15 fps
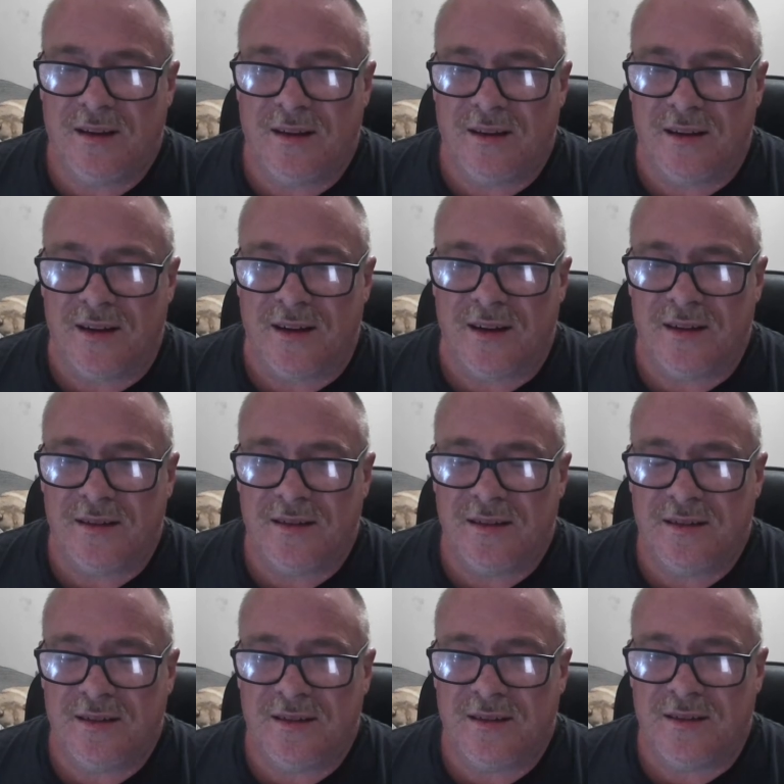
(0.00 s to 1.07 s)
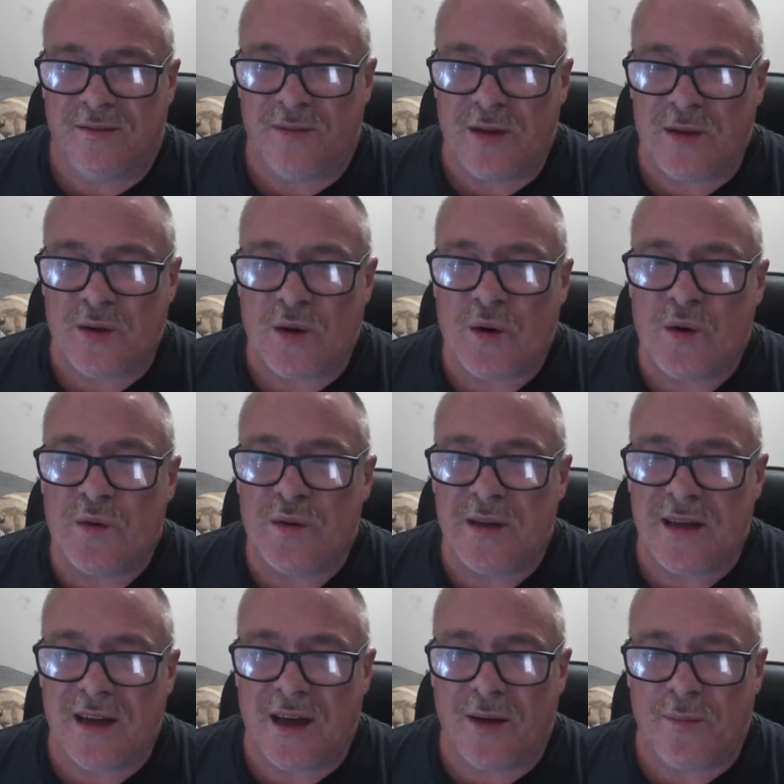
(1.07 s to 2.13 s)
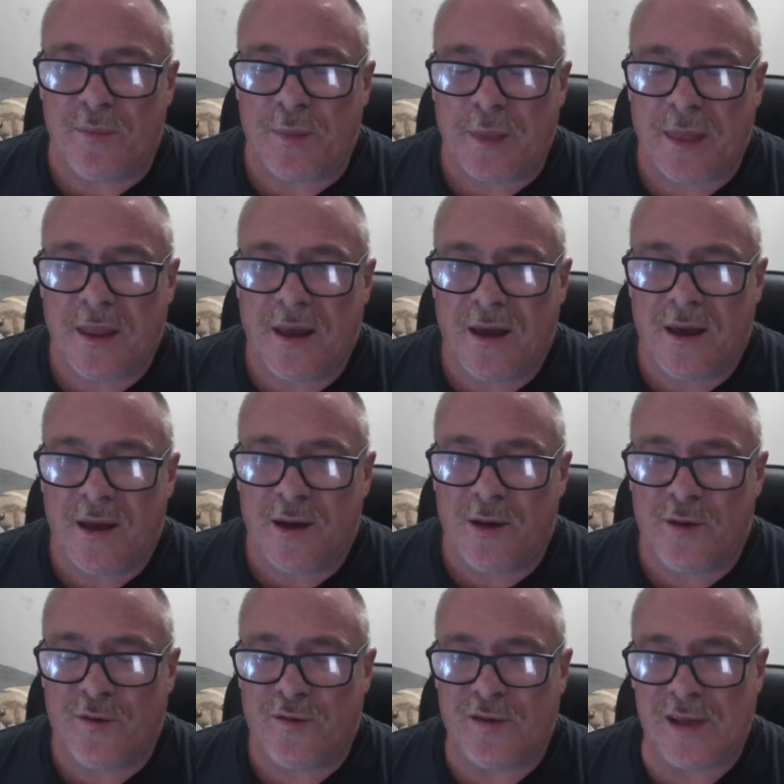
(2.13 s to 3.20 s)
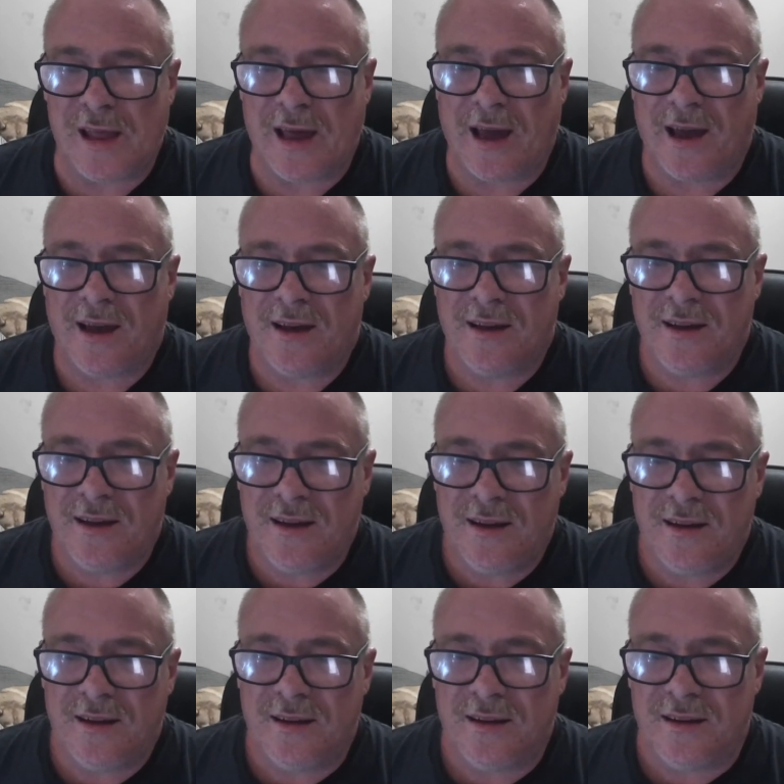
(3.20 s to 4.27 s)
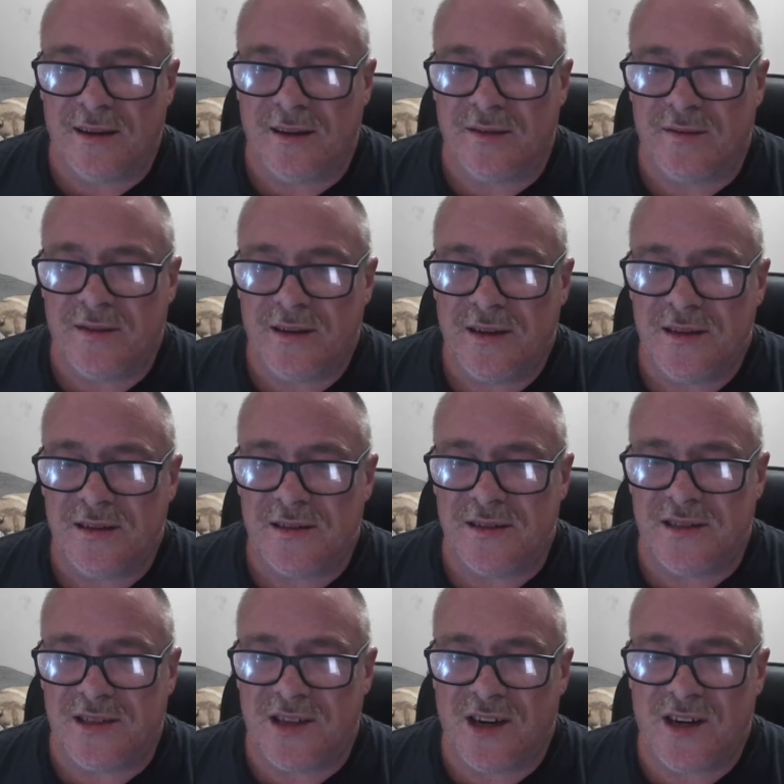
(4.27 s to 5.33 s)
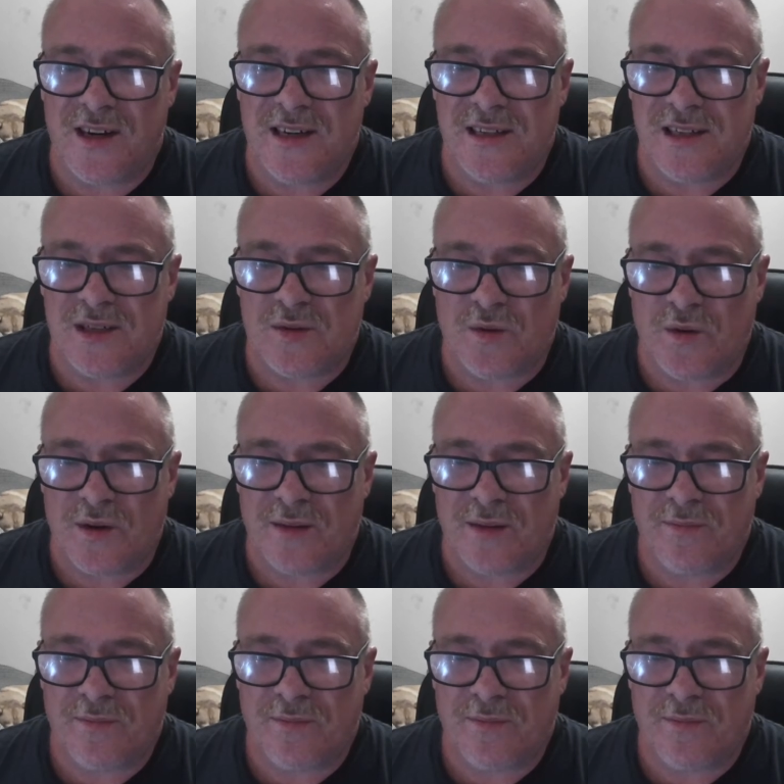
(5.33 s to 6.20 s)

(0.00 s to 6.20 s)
you know, with all the flair of dirty dishwater,